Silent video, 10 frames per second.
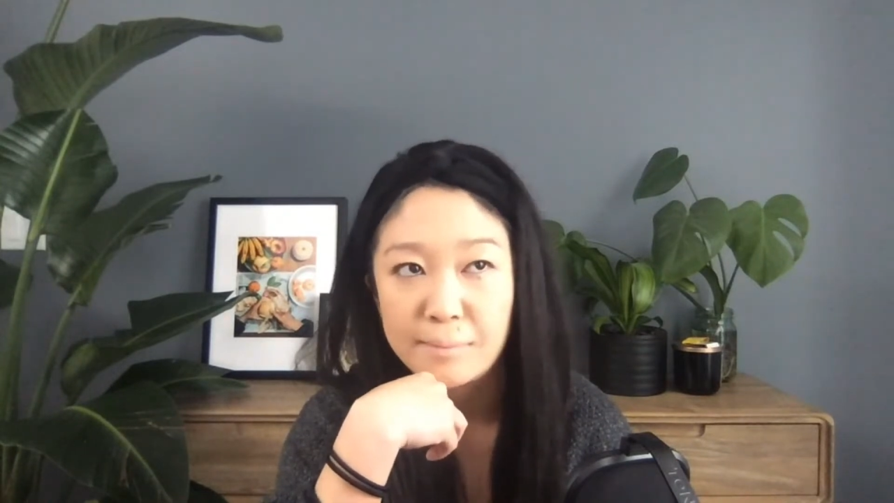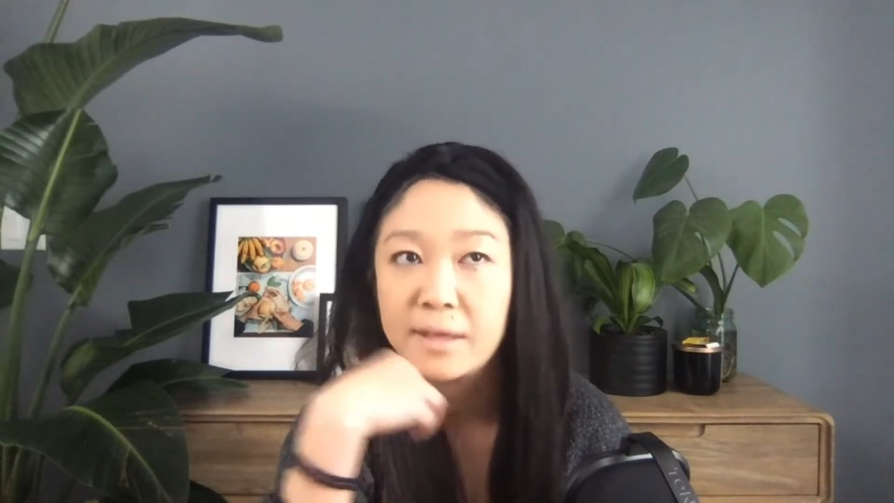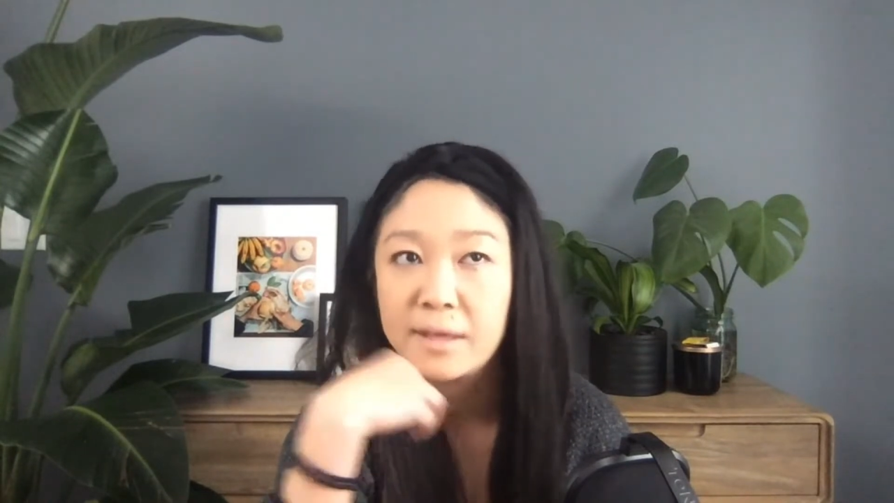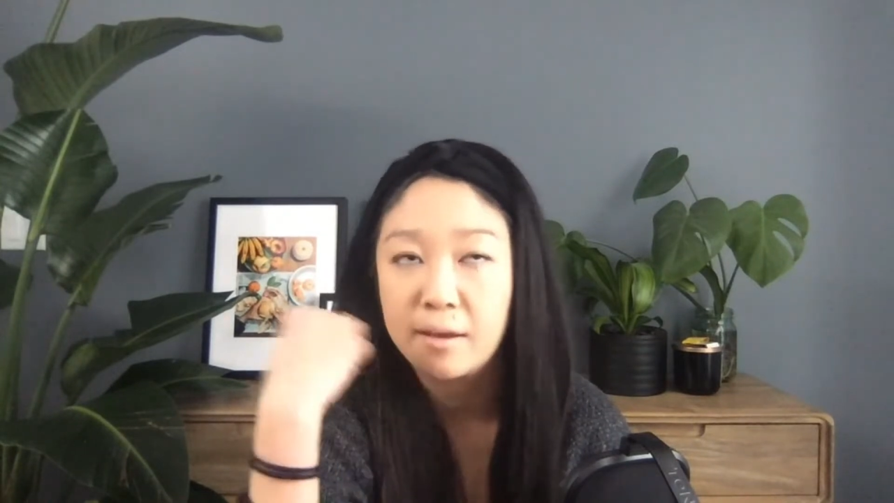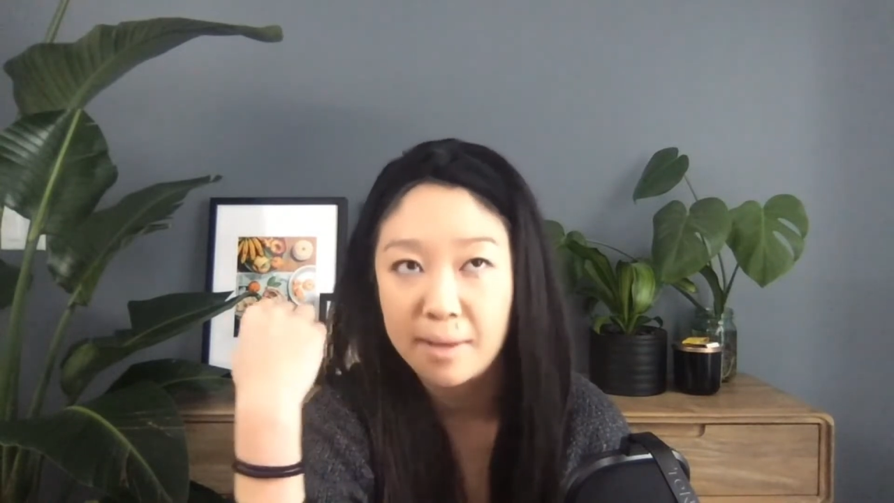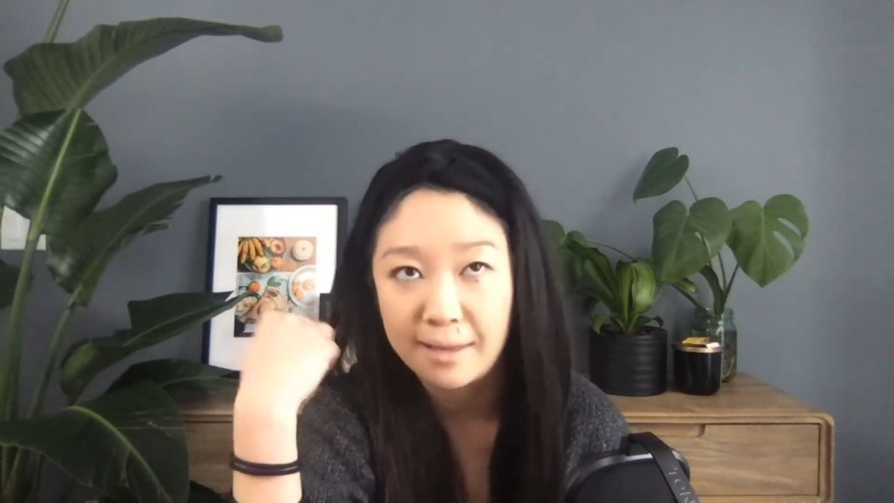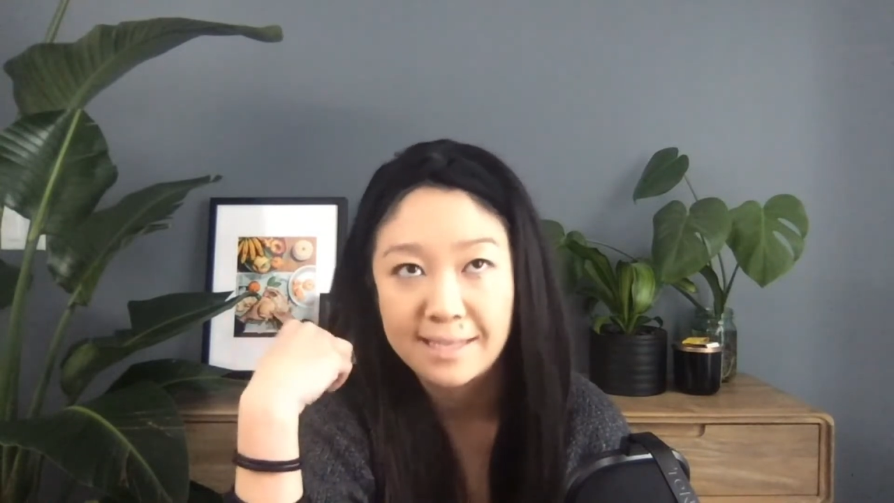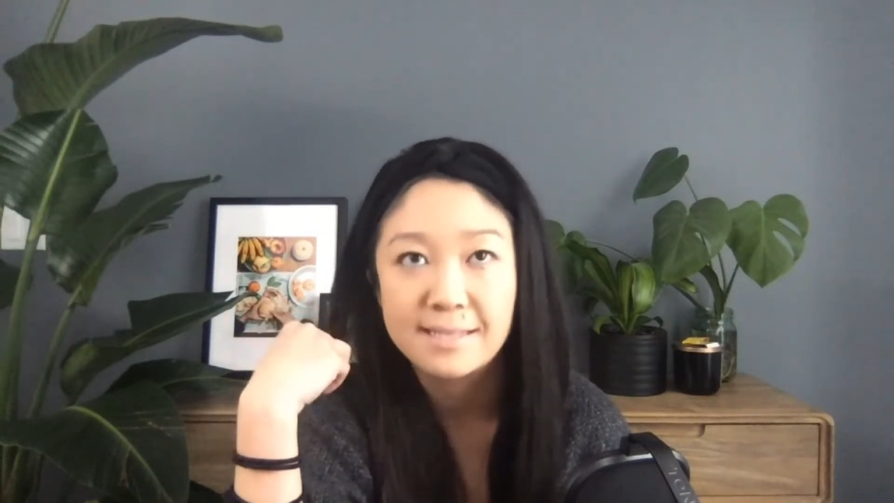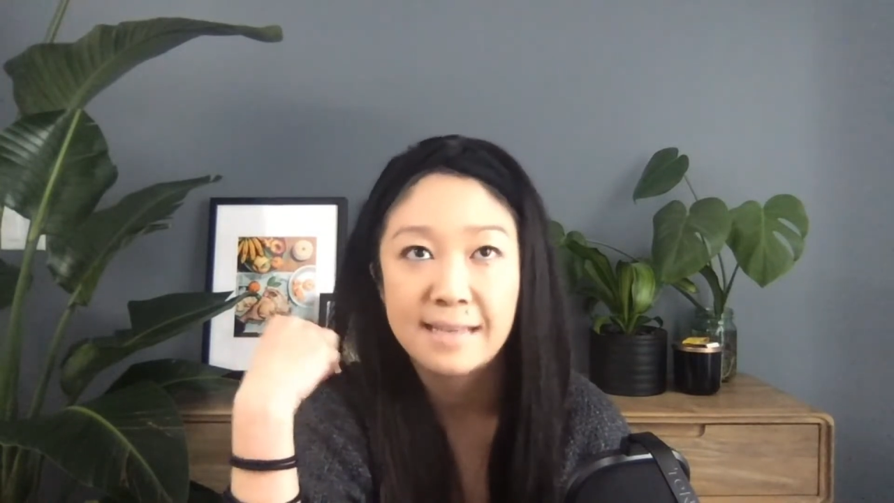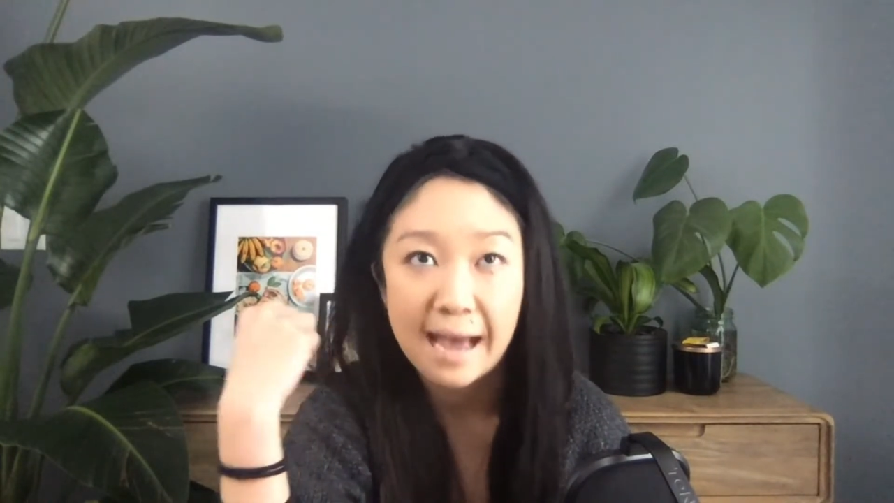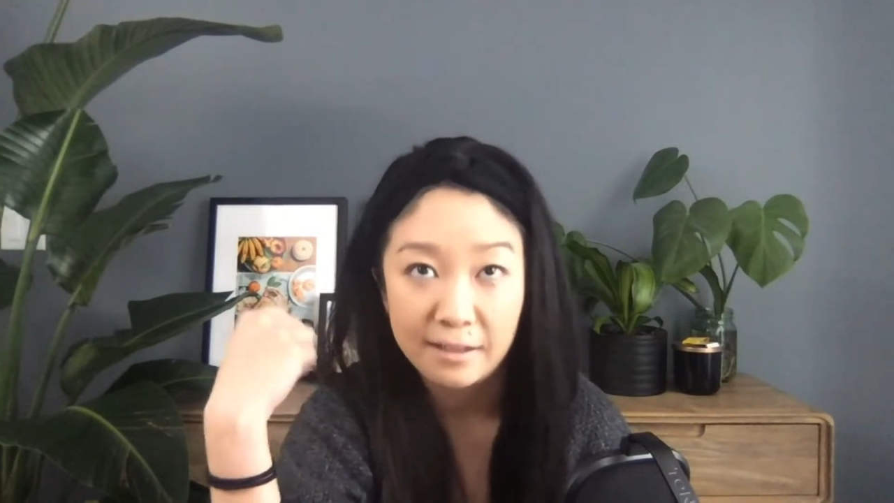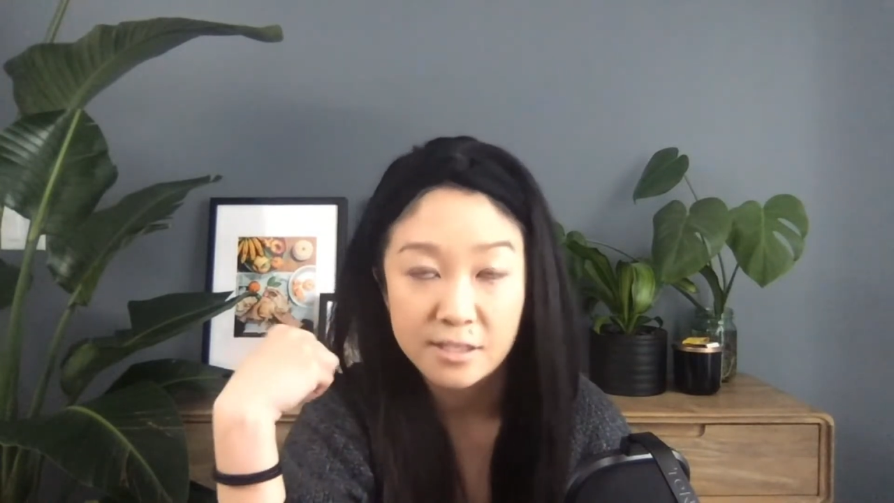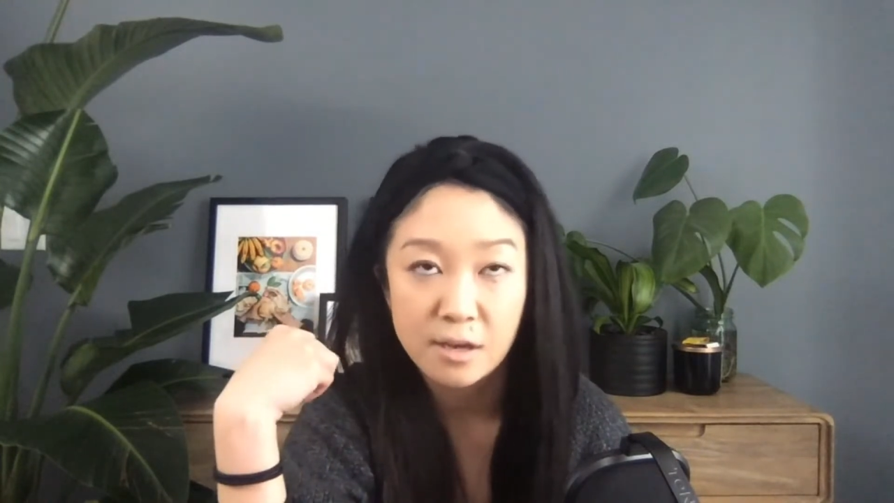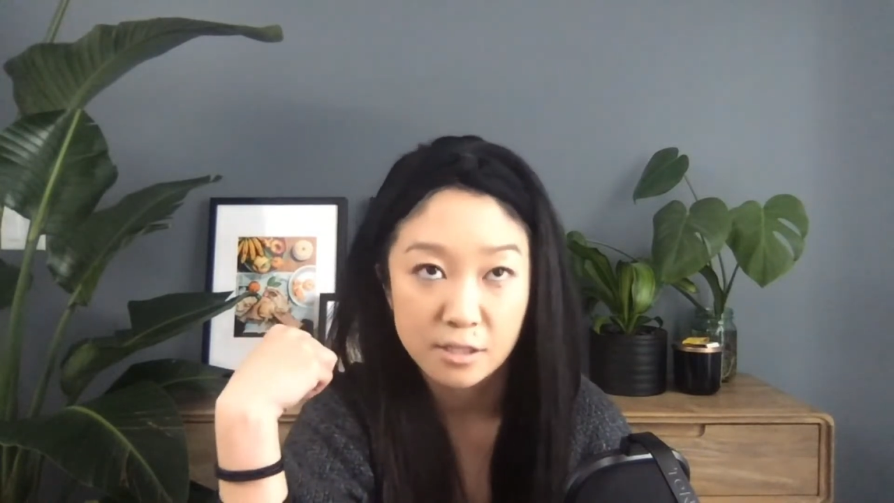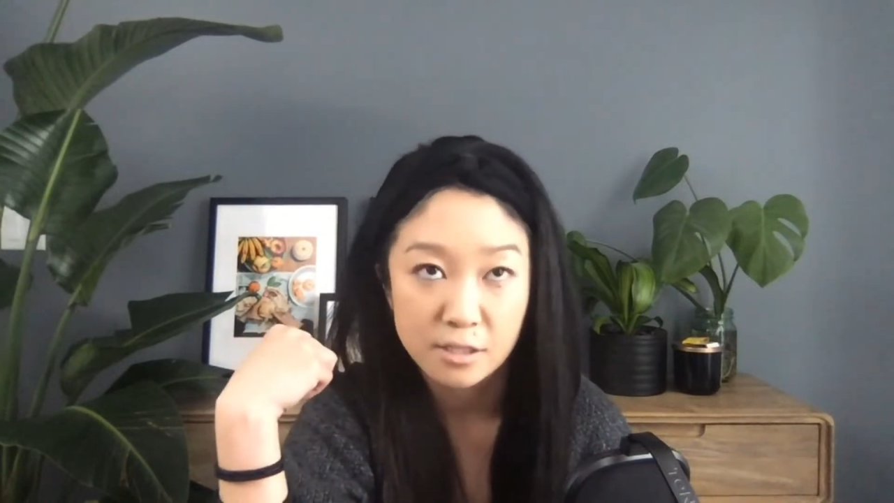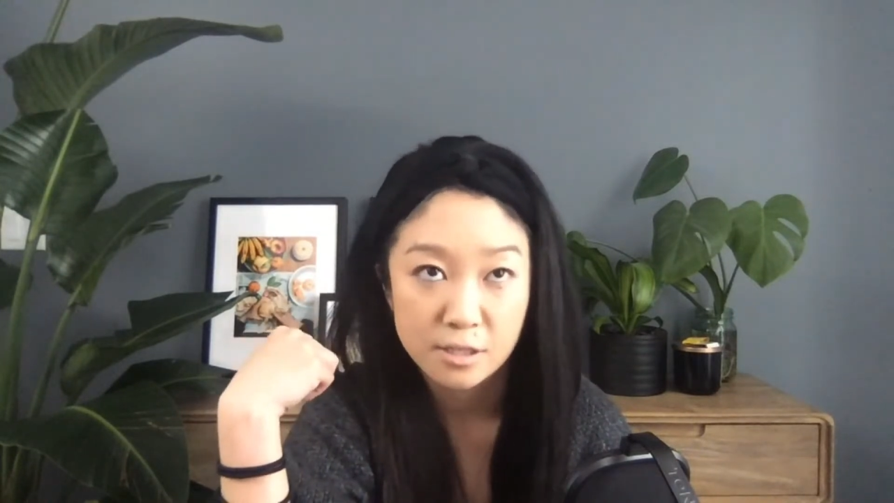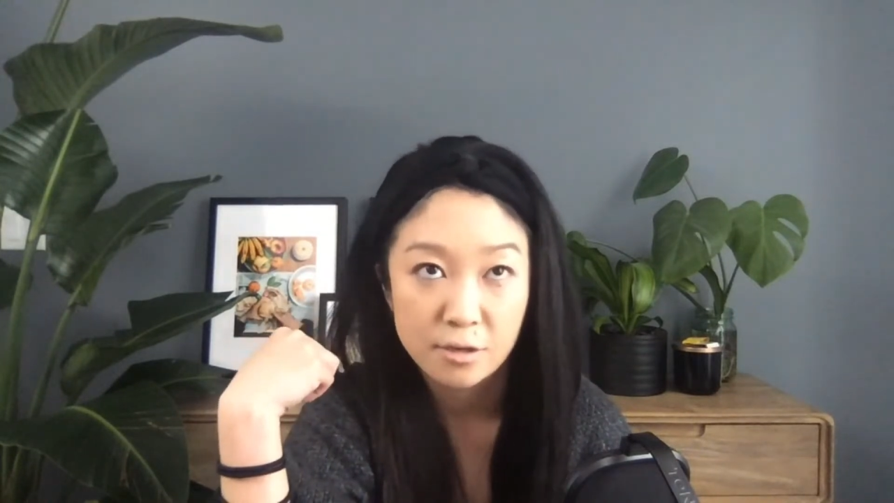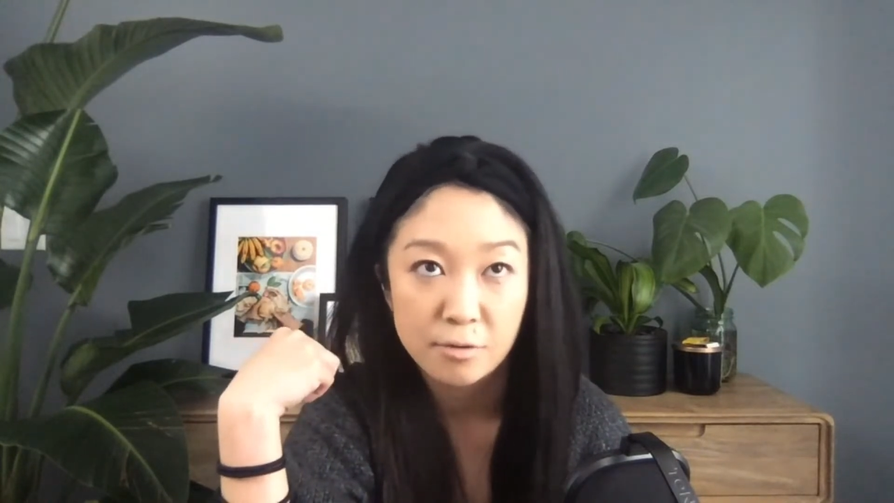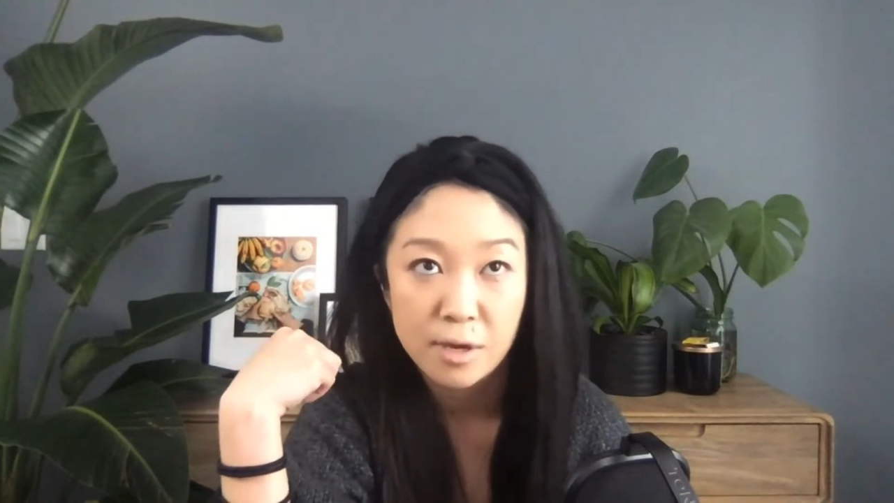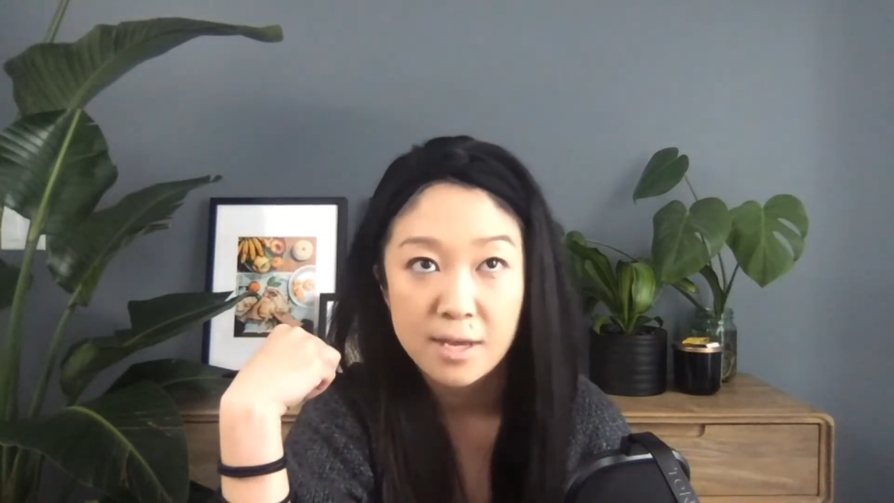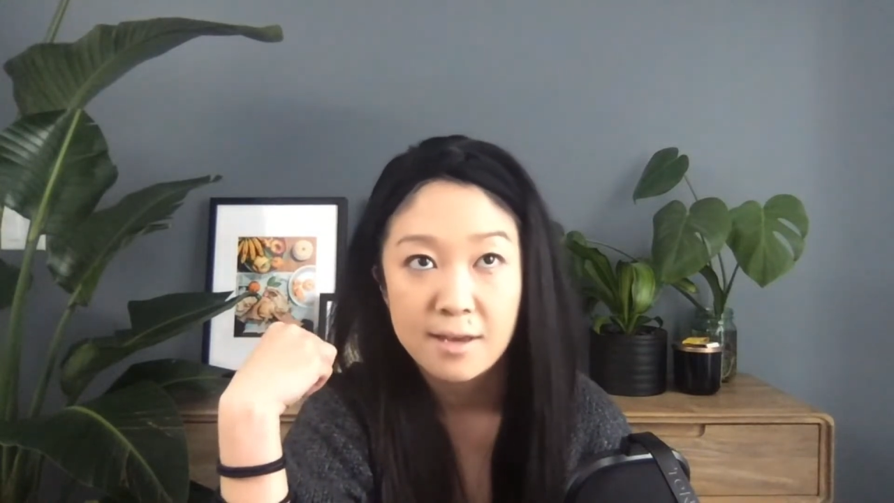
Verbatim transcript: I'm thinking about like salads also.